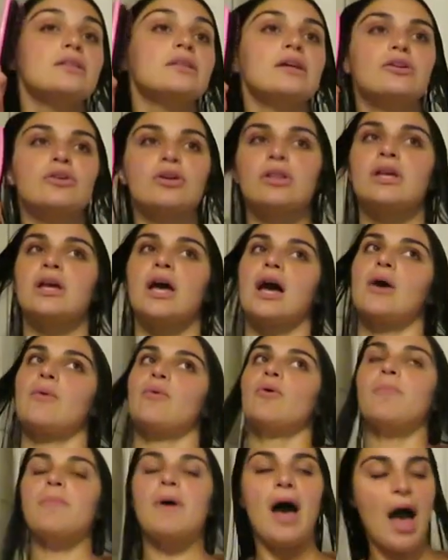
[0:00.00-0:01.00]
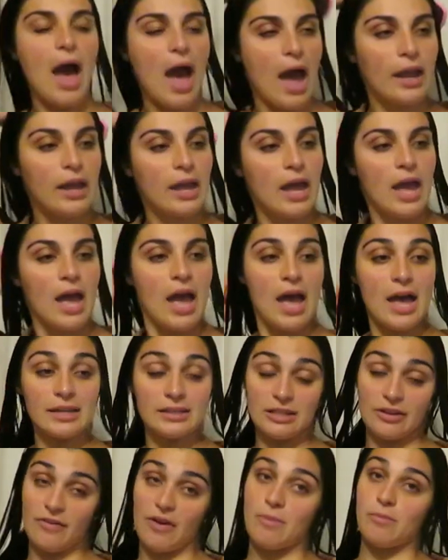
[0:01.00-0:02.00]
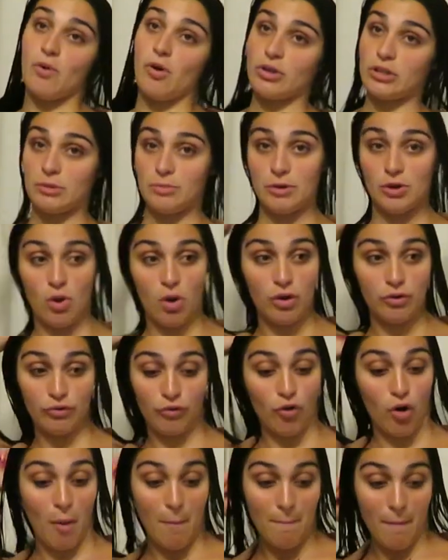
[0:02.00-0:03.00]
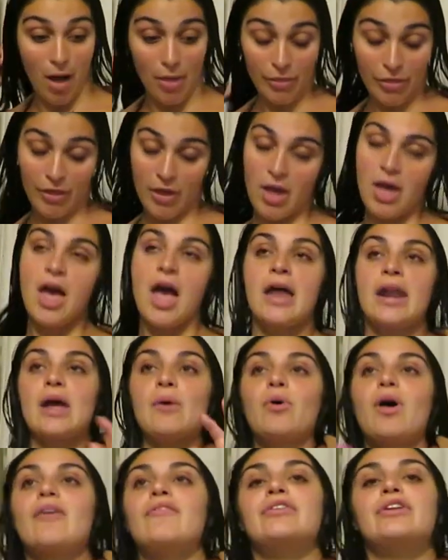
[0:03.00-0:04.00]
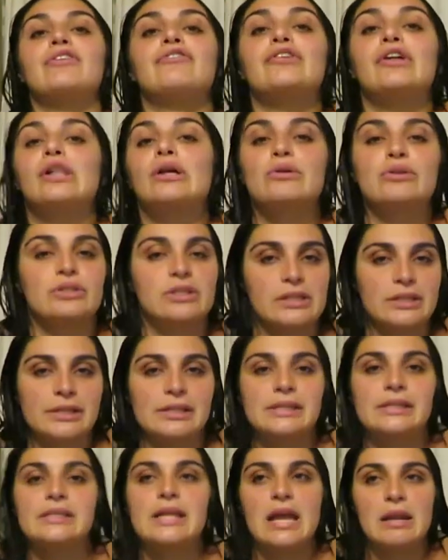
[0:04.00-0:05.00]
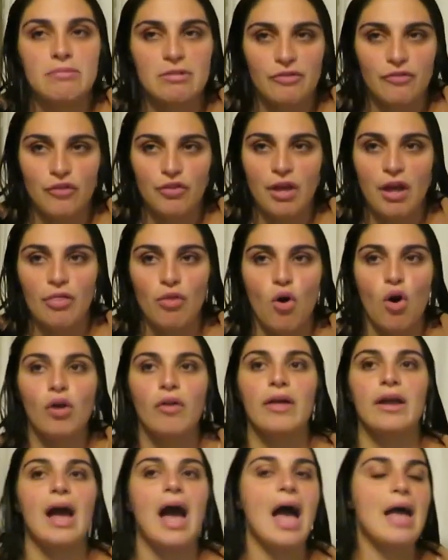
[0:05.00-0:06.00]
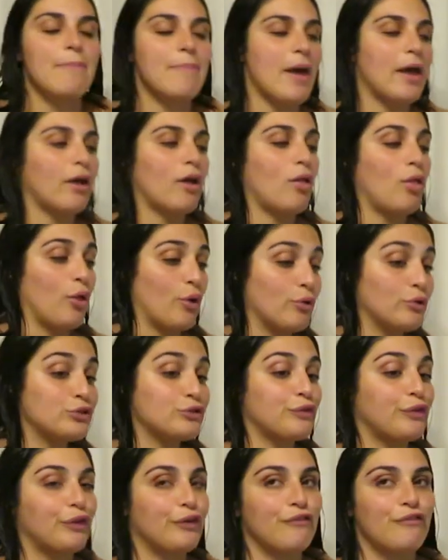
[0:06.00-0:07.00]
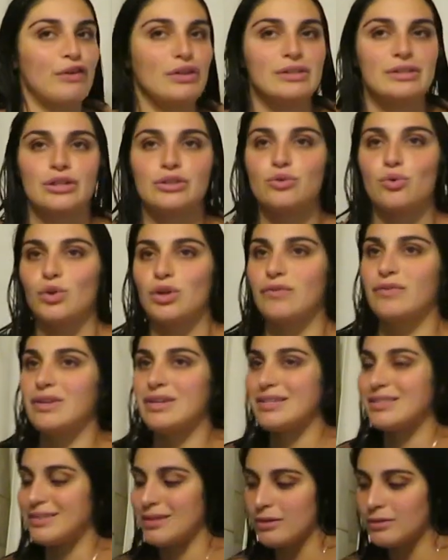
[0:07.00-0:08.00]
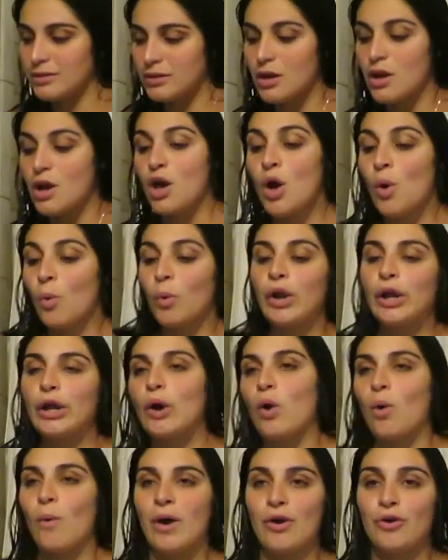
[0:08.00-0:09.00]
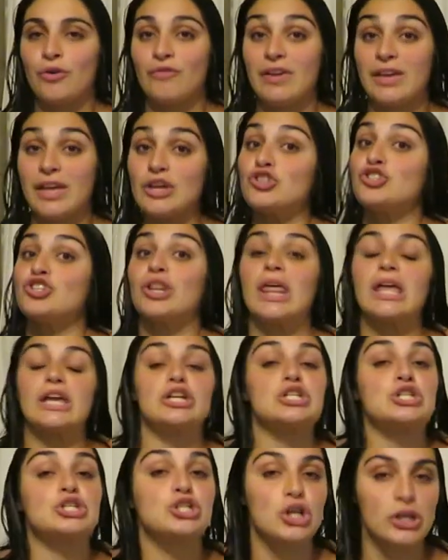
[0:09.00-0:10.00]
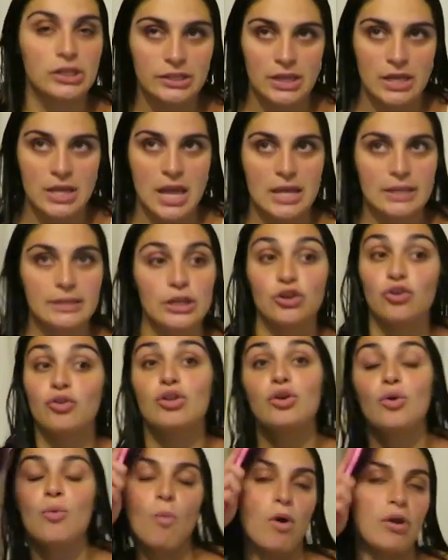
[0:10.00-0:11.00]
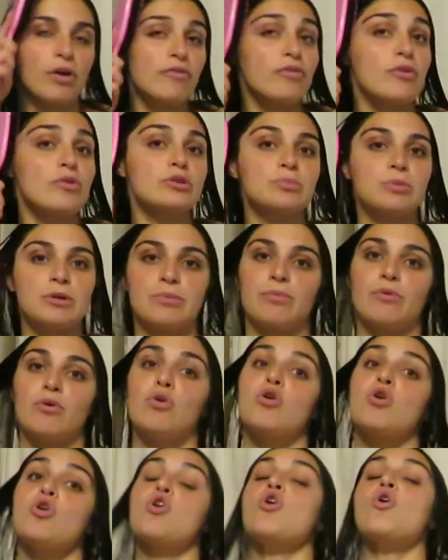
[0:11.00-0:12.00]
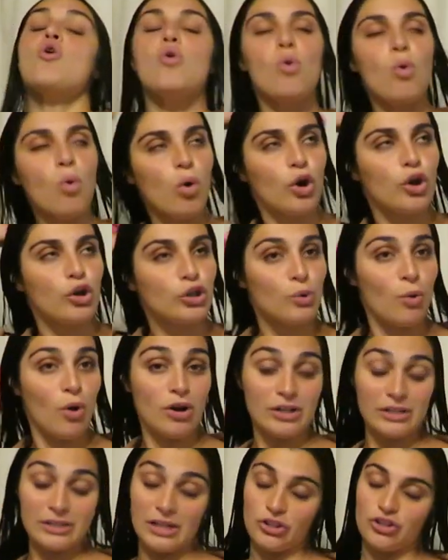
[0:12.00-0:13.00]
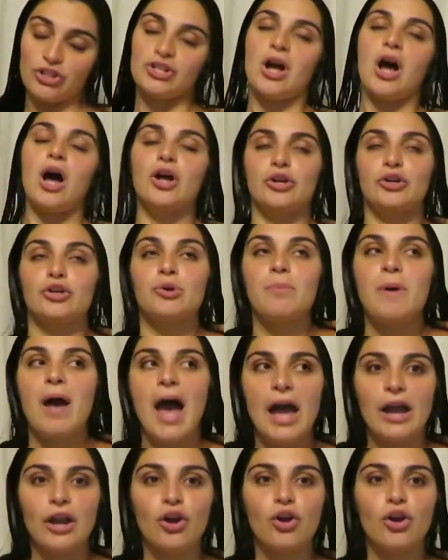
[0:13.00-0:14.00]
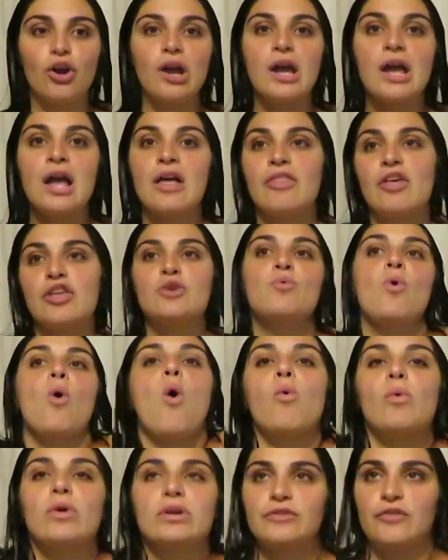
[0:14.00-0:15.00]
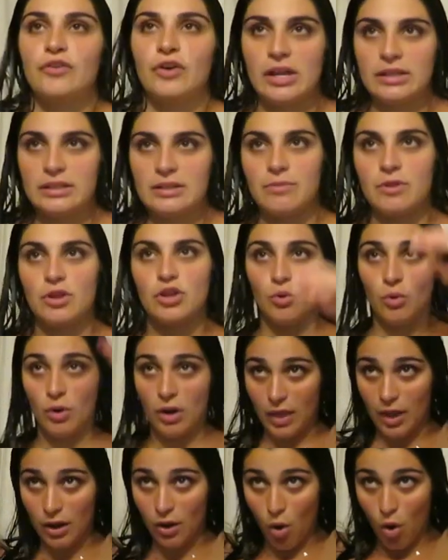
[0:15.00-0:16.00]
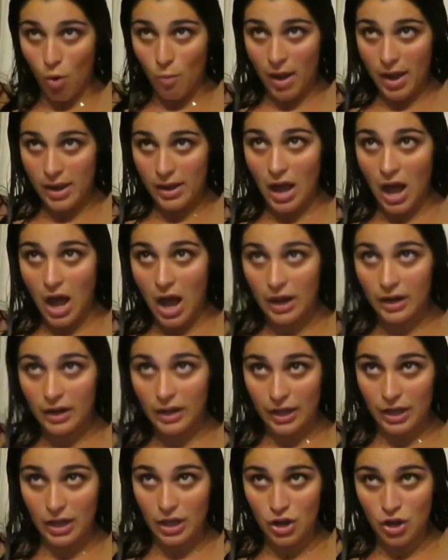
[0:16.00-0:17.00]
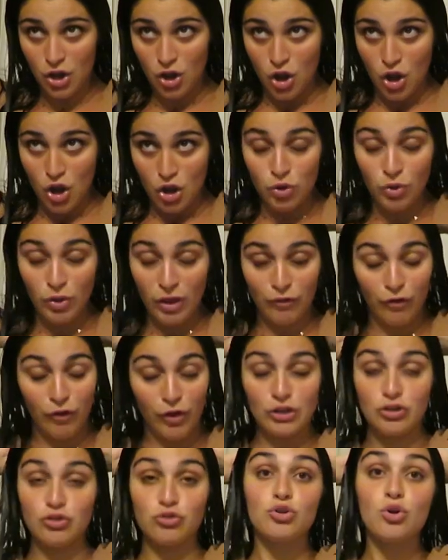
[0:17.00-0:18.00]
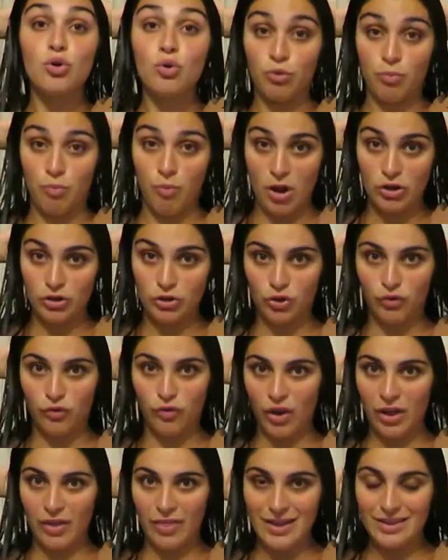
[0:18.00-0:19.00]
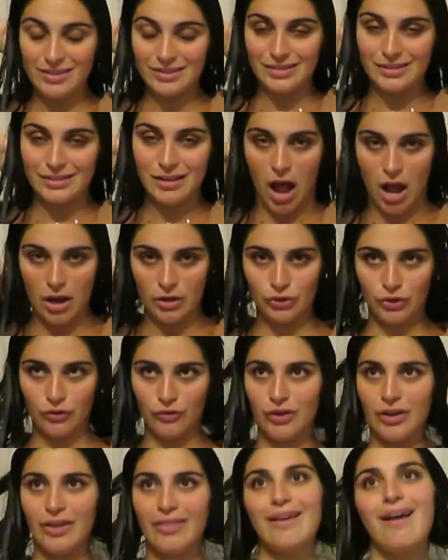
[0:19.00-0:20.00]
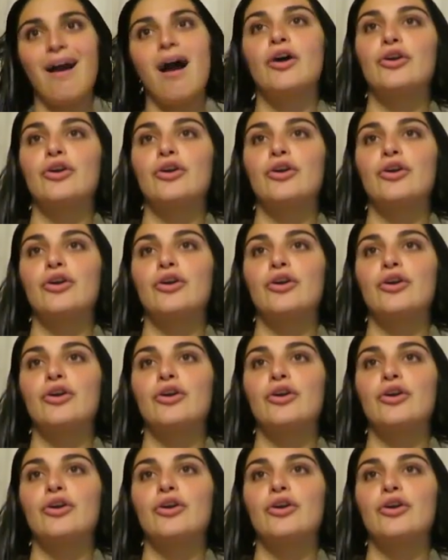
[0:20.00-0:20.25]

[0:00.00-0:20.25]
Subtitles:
literally, I will pack as if I'm going to be gone for a month and I will have enough clothes to sustain me for that long. Like, I pack clothes for events that don't even exist when I go away on vacation, like just in case. Like, you're either one of those people or you are such an underpacker that you always forget something. You are like, oh my God, like you like forget your toothbrush, or you forget like socks, or forget like